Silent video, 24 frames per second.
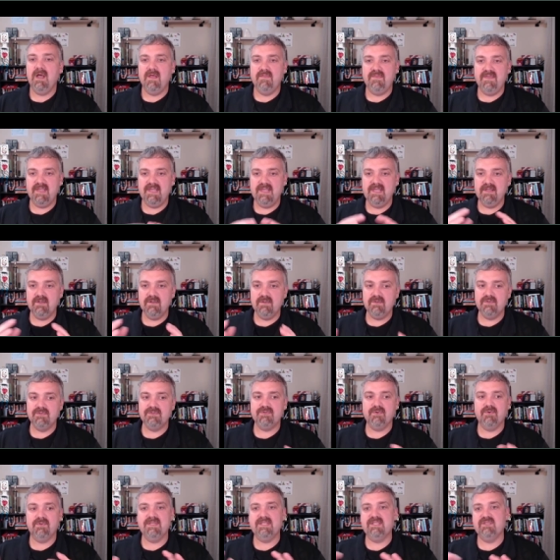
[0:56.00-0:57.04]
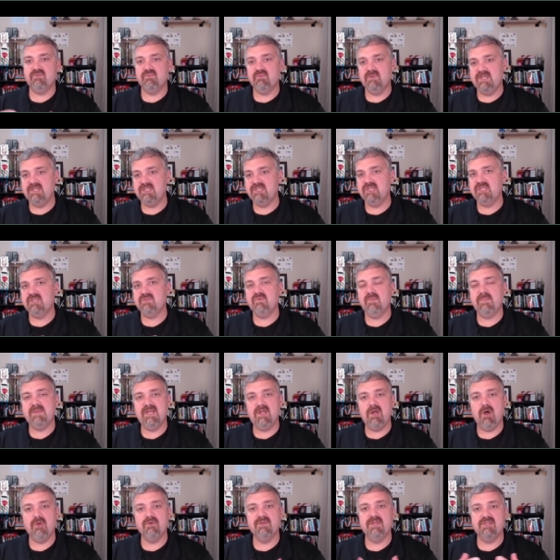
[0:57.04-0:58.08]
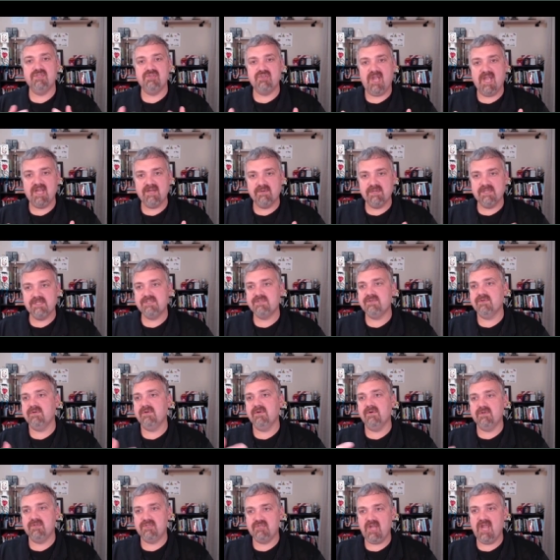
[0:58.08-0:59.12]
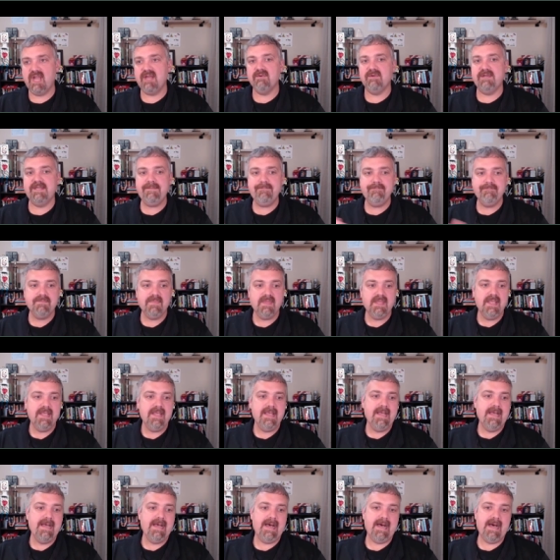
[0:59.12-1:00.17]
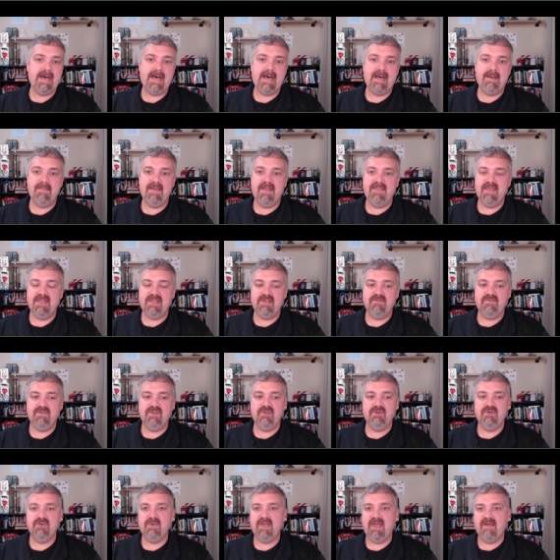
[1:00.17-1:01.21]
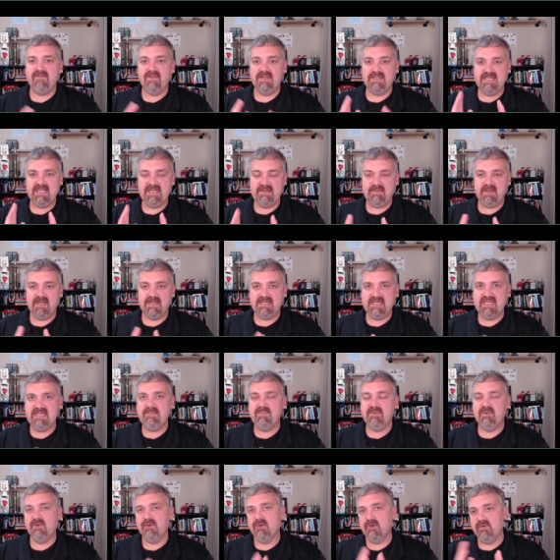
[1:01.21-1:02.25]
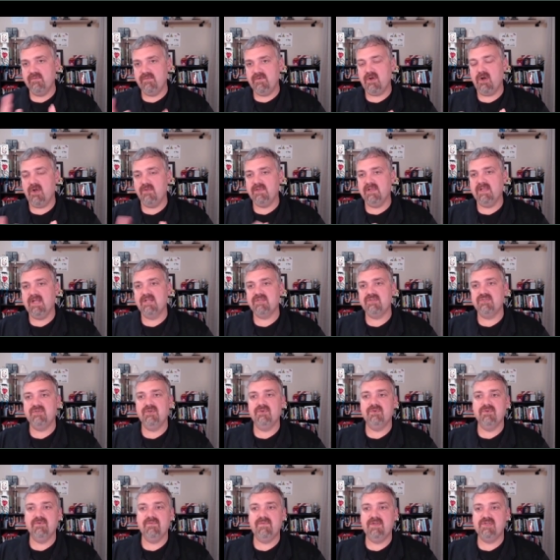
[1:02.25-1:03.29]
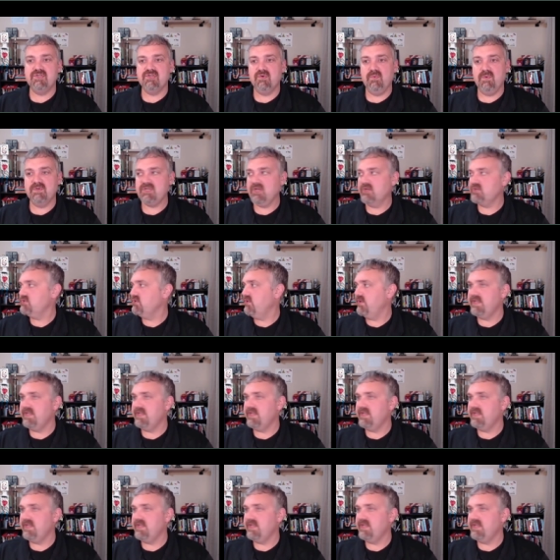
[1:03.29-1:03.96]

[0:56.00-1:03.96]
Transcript: Uh, the hills or these ridges would be called a gyrus or, or gyri. Um, and then you, you, do have a deep a deep groove called the longitudinal fissure, which I'll